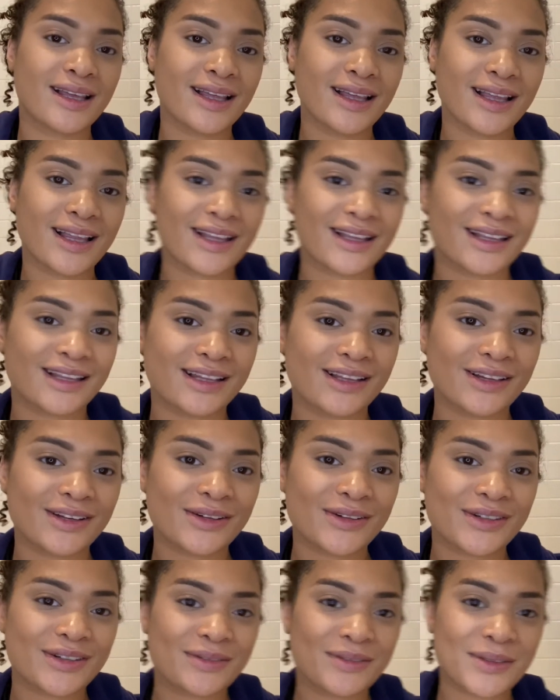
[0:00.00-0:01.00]
Hello
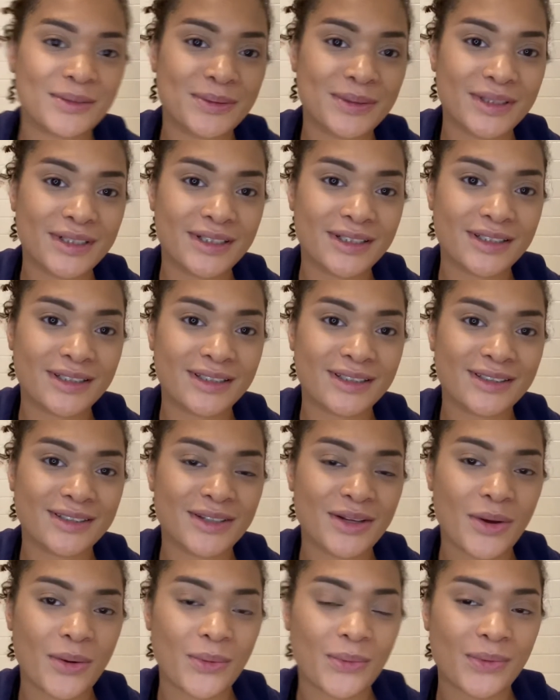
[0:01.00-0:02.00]
everyone,
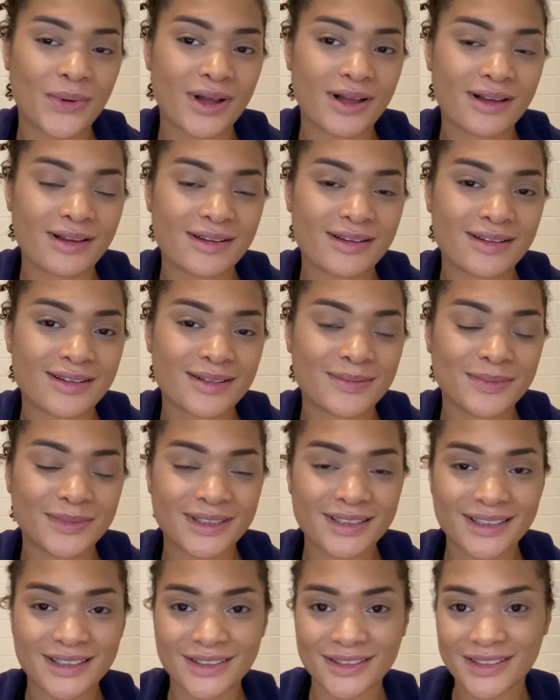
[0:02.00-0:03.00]
welcome
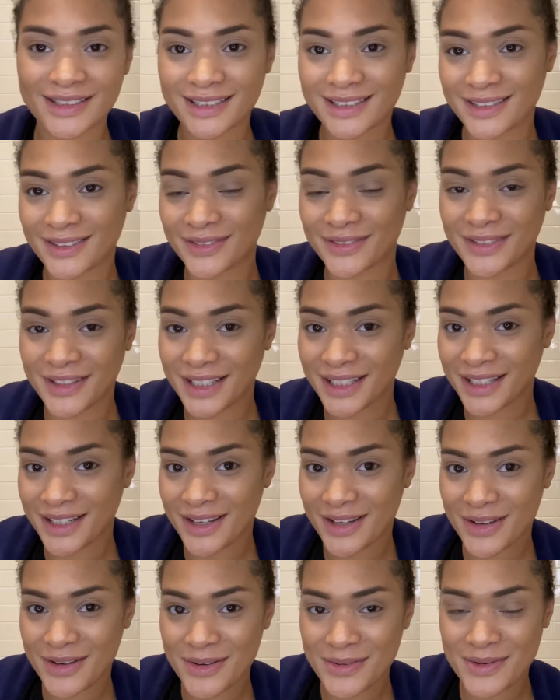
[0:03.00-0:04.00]
to this
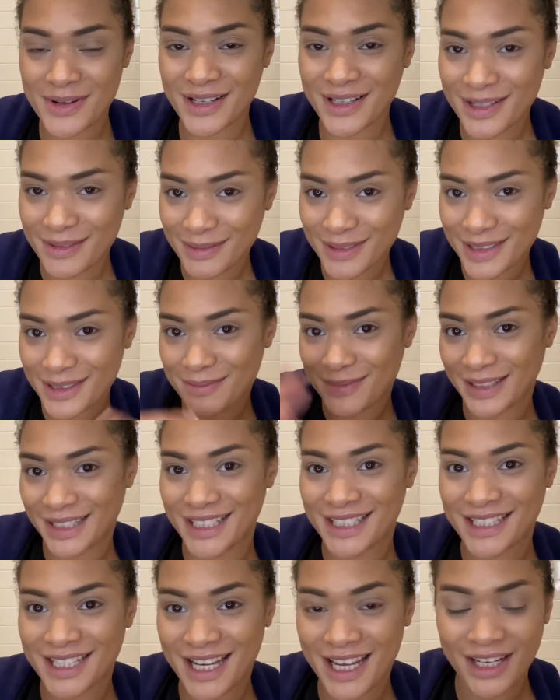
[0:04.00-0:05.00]
video, welcome to my
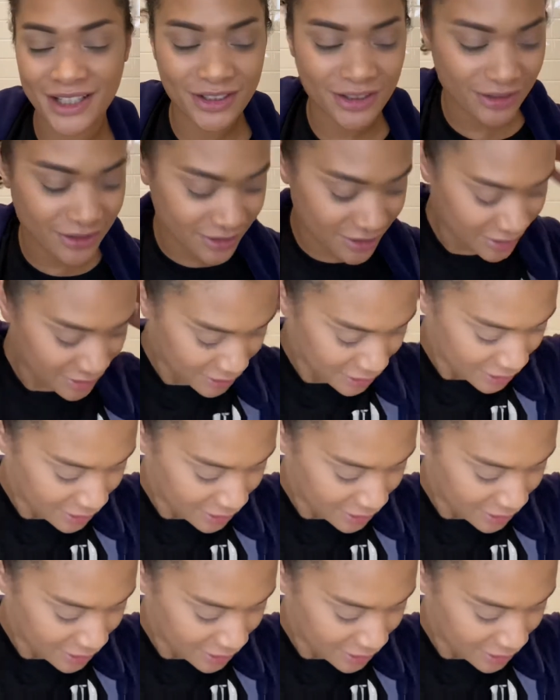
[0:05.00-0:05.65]
channel.